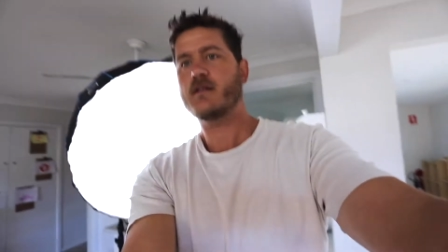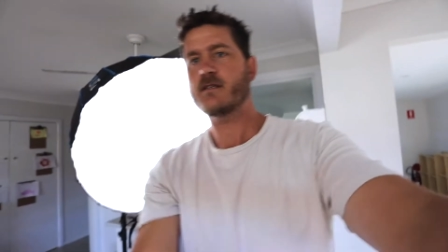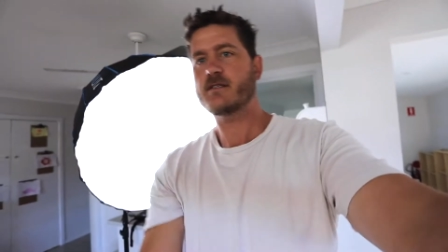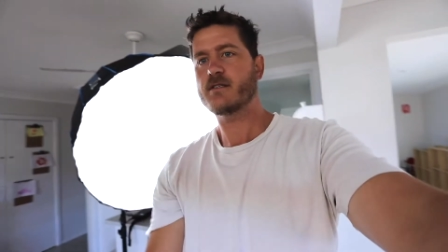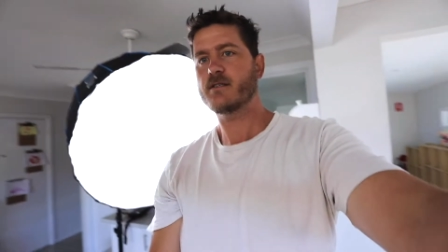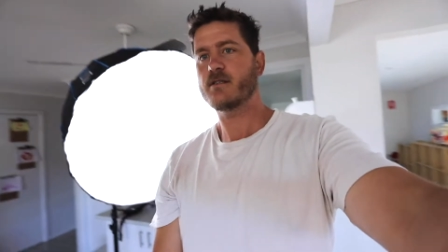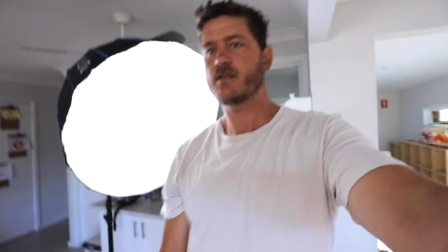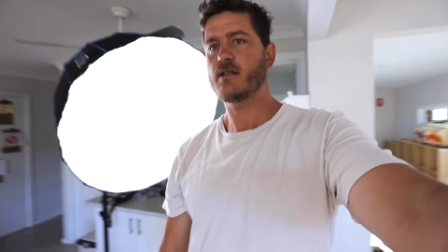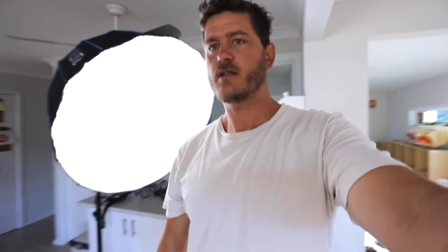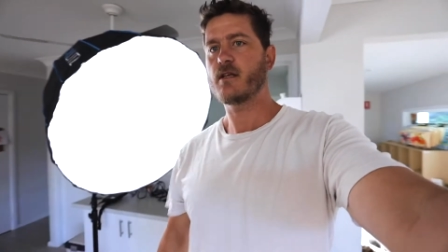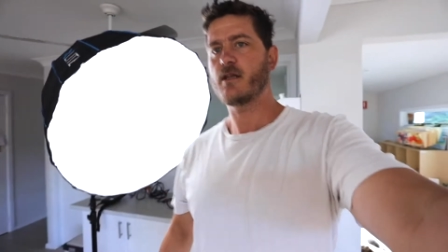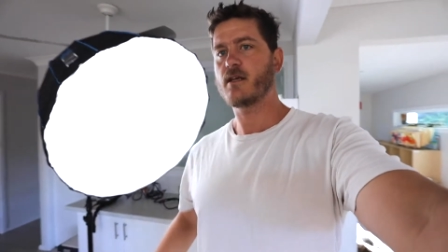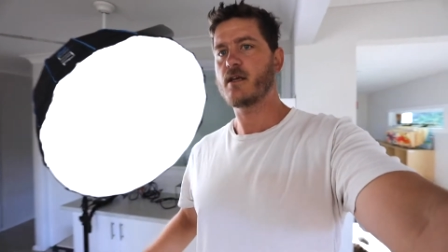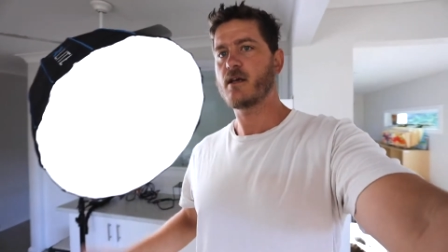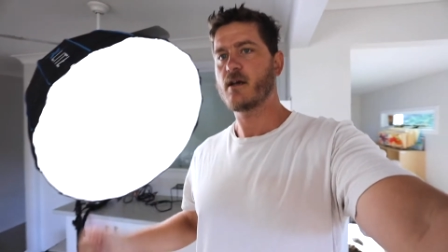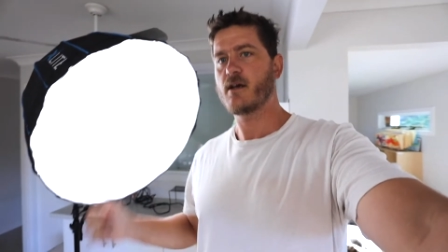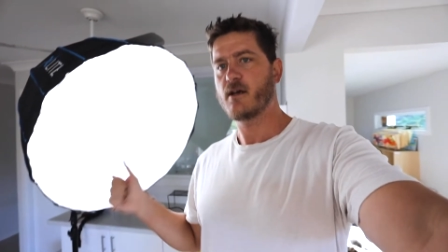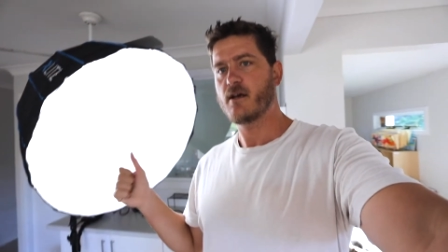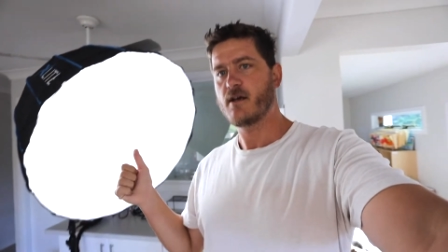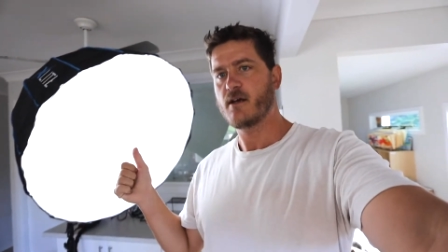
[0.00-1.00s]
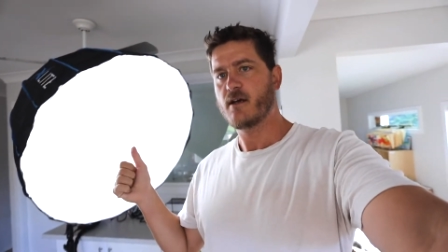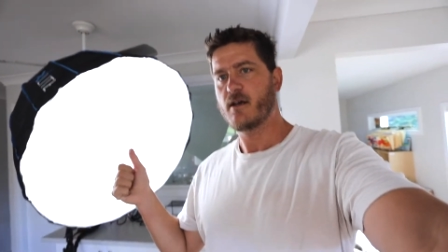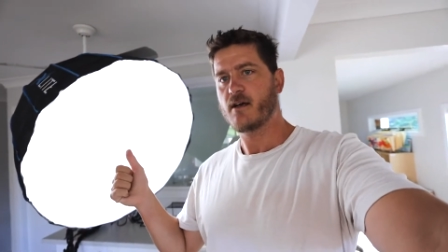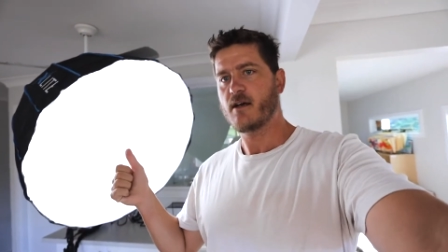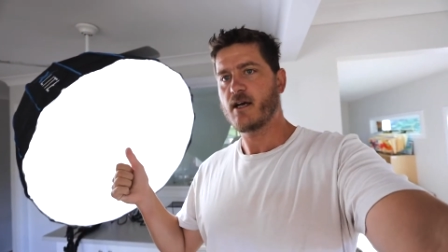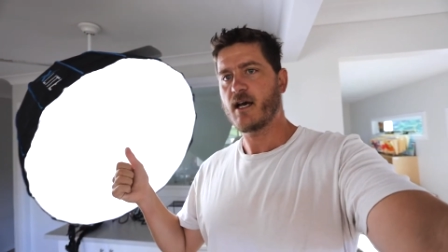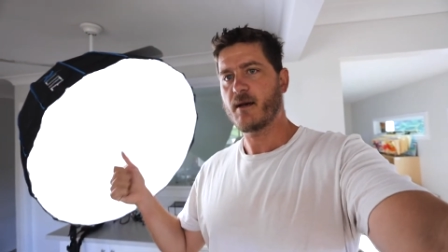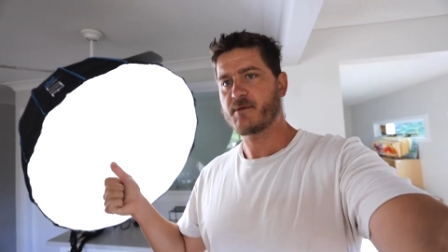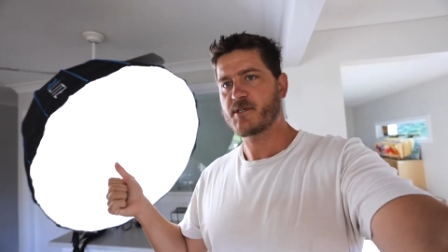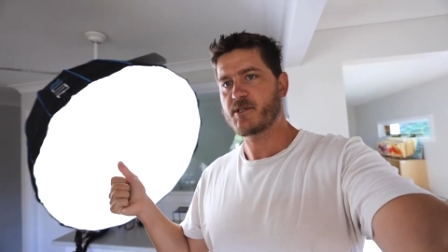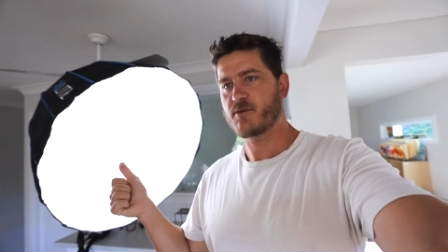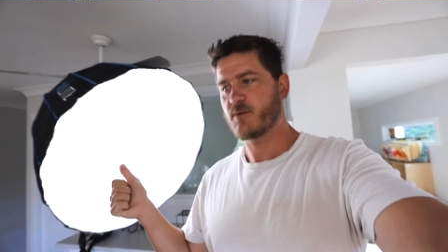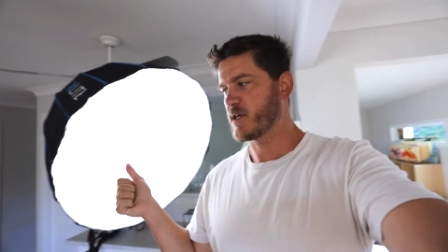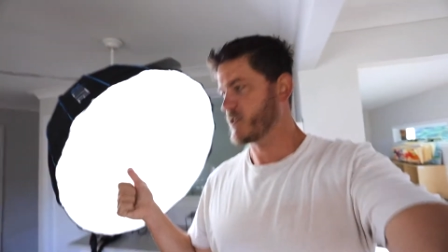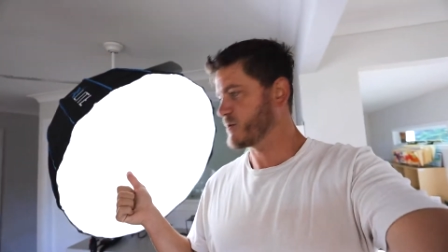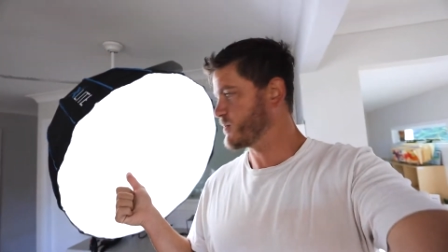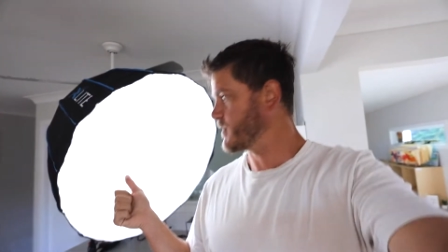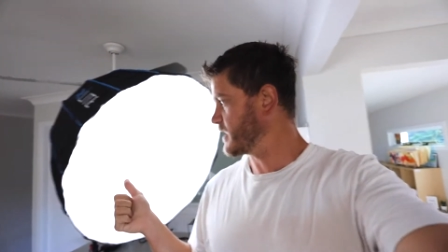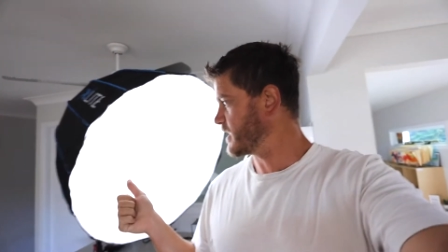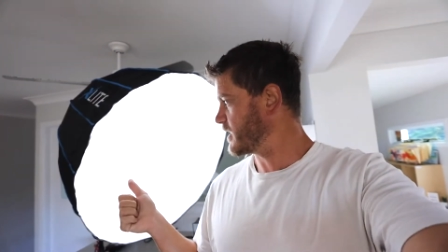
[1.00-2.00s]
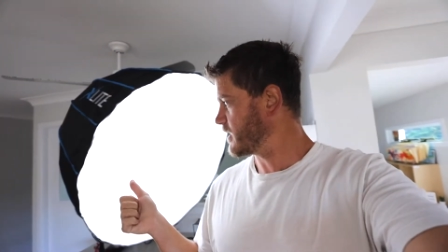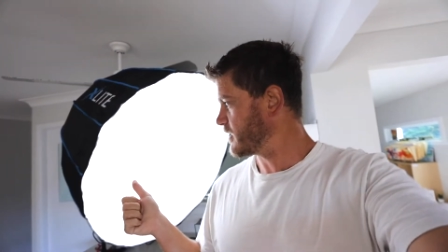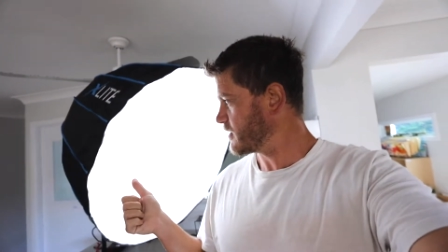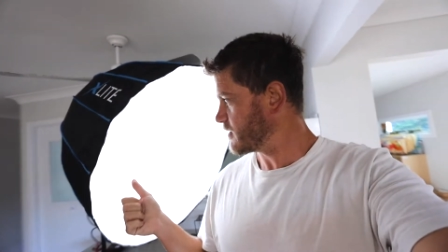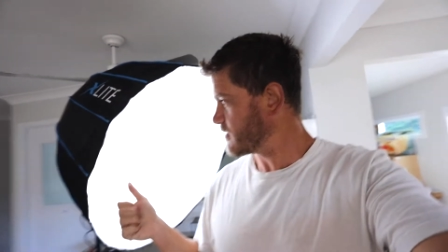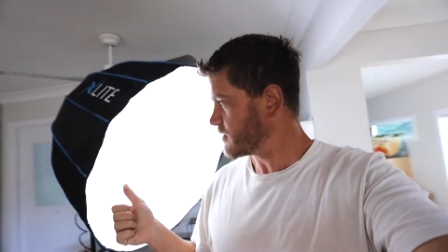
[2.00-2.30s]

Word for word: This is the Aputure 120